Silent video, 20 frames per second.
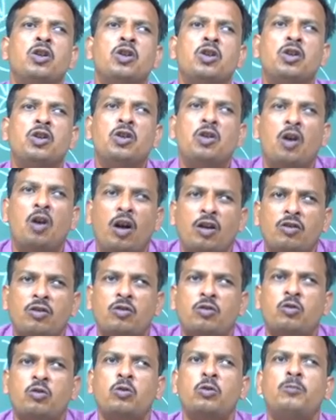
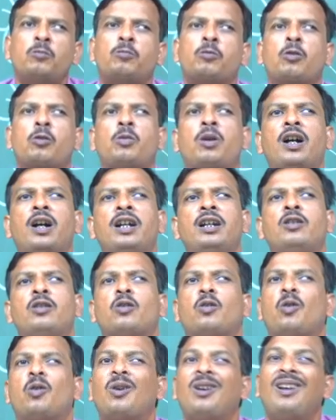not to provide
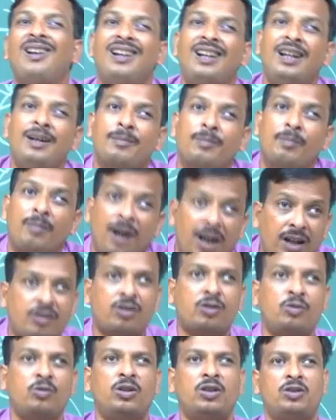only marks
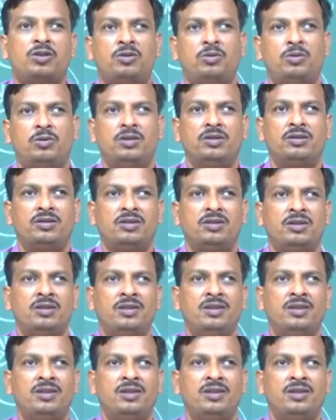to the students,